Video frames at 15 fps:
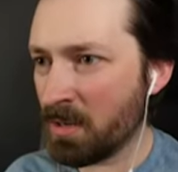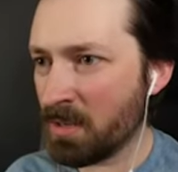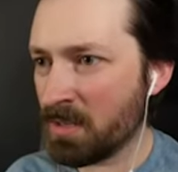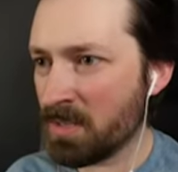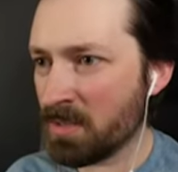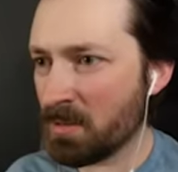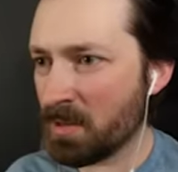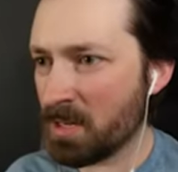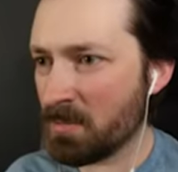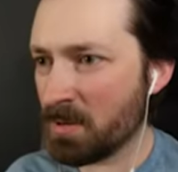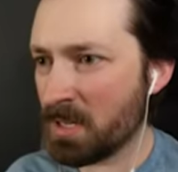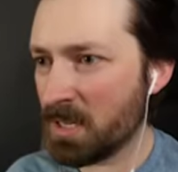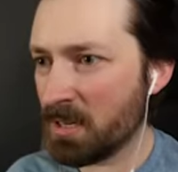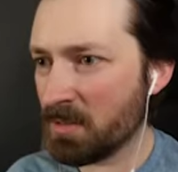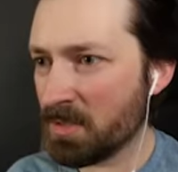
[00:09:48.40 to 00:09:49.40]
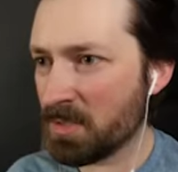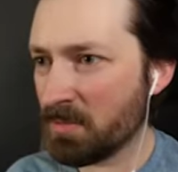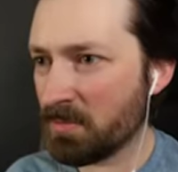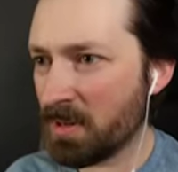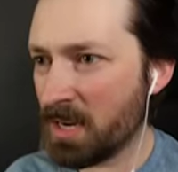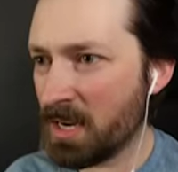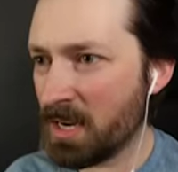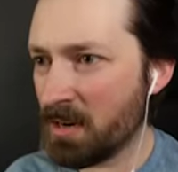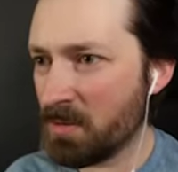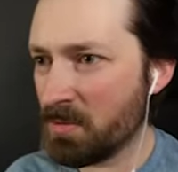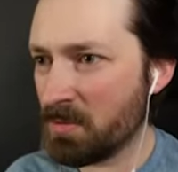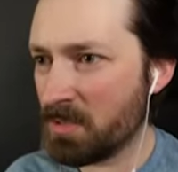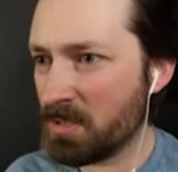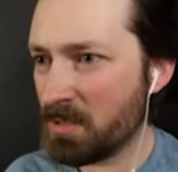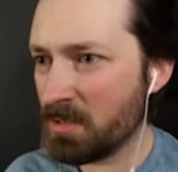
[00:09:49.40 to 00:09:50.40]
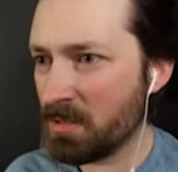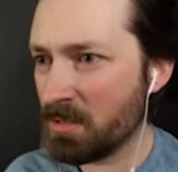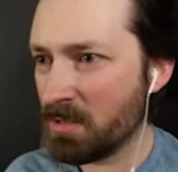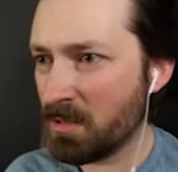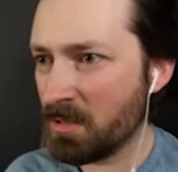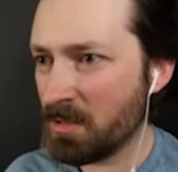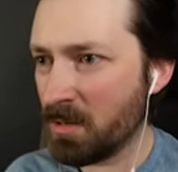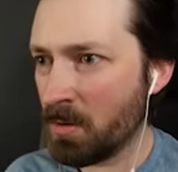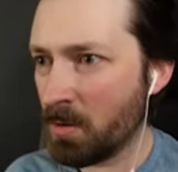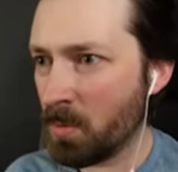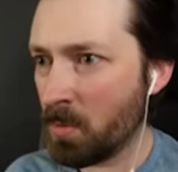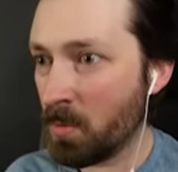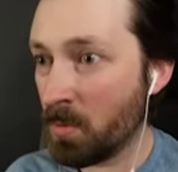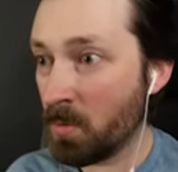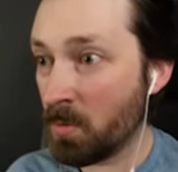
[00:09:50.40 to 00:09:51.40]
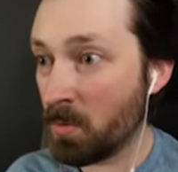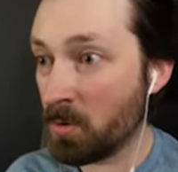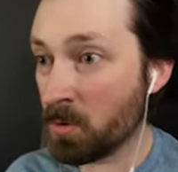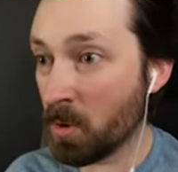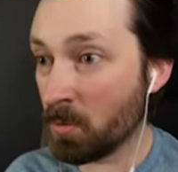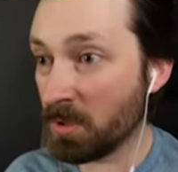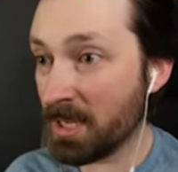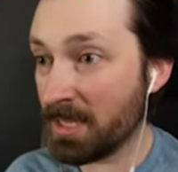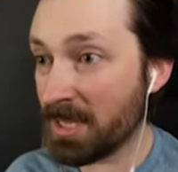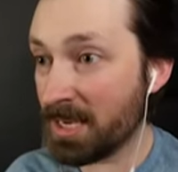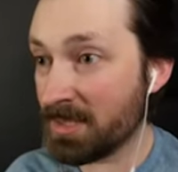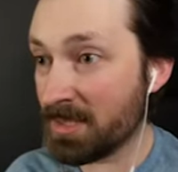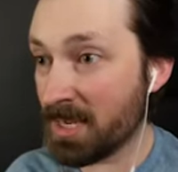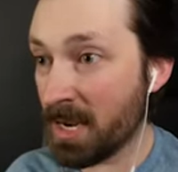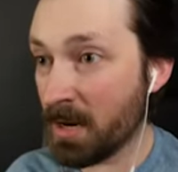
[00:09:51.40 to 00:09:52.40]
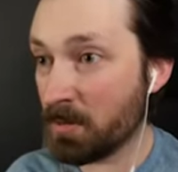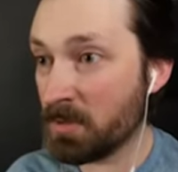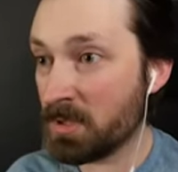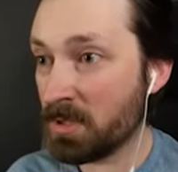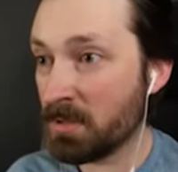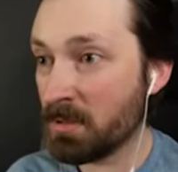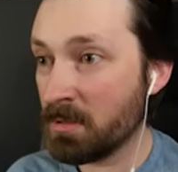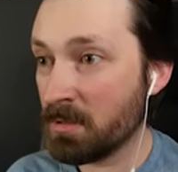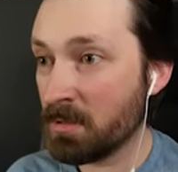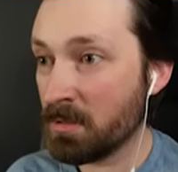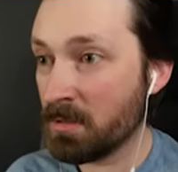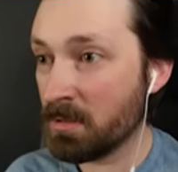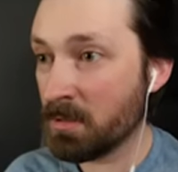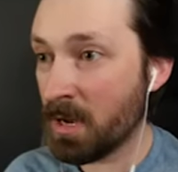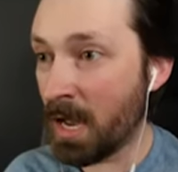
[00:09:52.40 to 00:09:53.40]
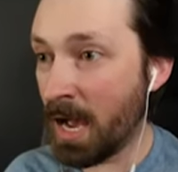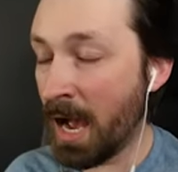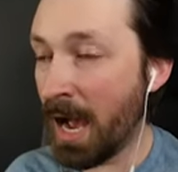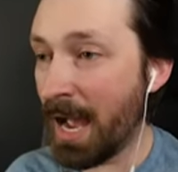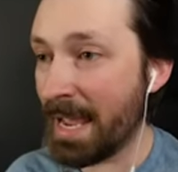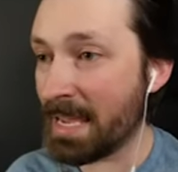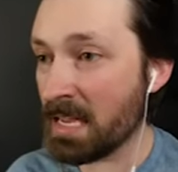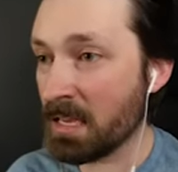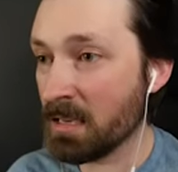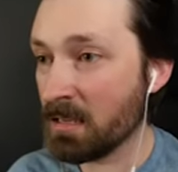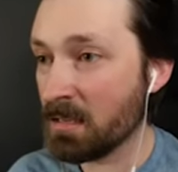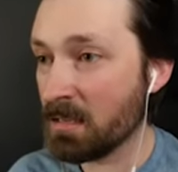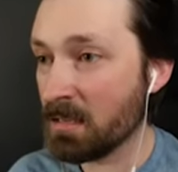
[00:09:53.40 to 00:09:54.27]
Is there anybody else around? Don't like that sound. Hi! I